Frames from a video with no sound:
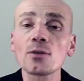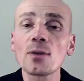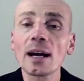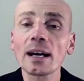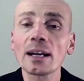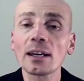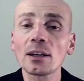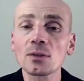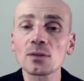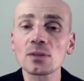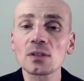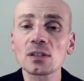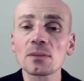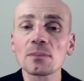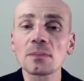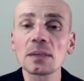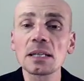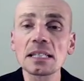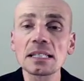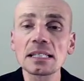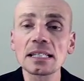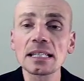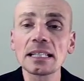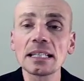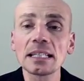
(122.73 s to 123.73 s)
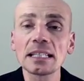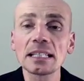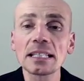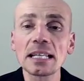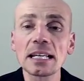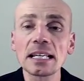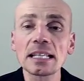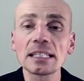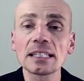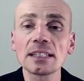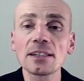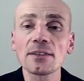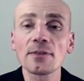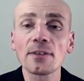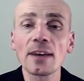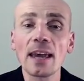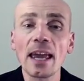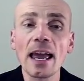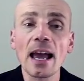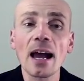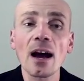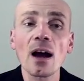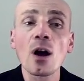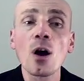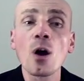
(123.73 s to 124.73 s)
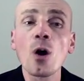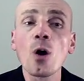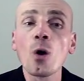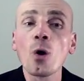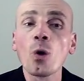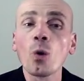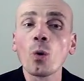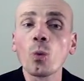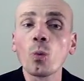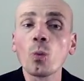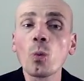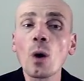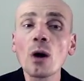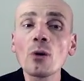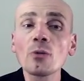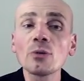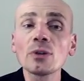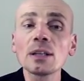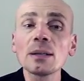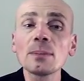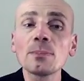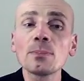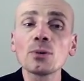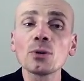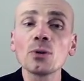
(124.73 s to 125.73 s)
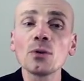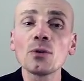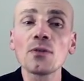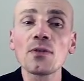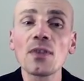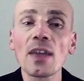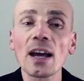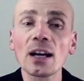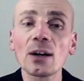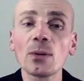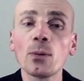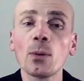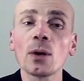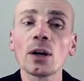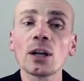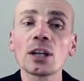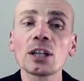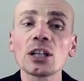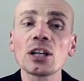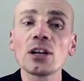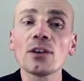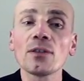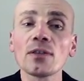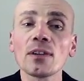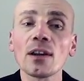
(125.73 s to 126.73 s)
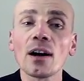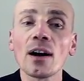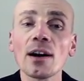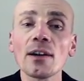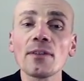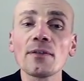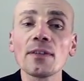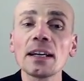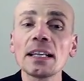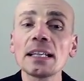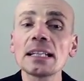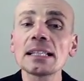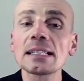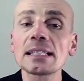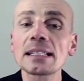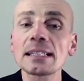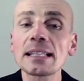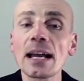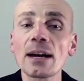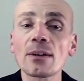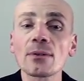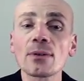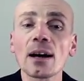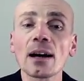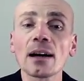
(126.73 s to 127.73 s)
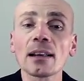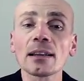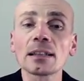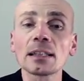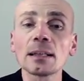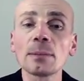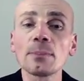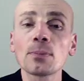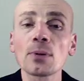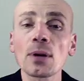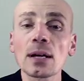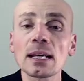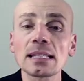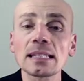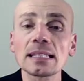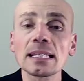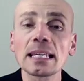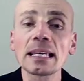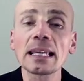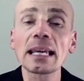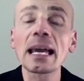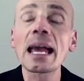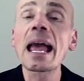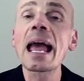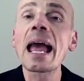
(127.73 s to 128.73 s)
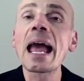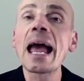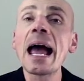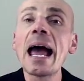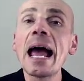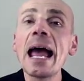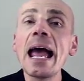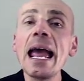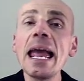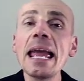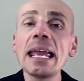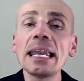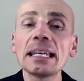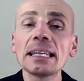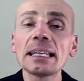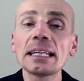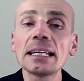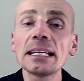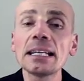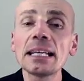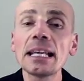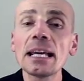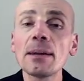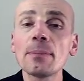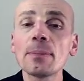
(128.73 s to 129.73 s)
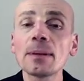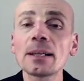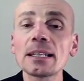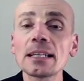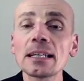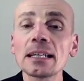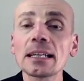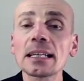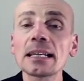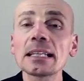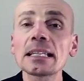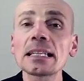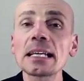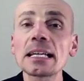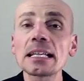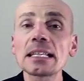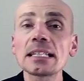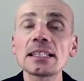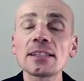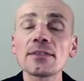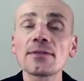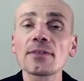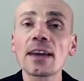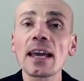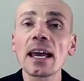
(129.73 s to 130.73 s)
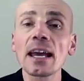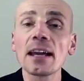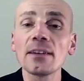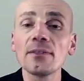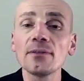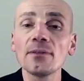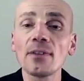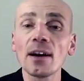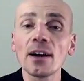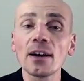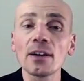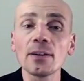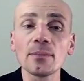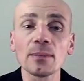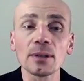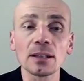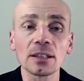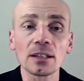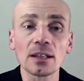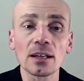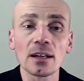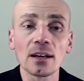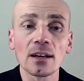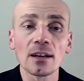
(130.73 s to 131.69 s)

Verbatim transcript: tracheostomies in intensive care won't improve their quality of life in a sterile, depressing and inhibiting intensive care environment.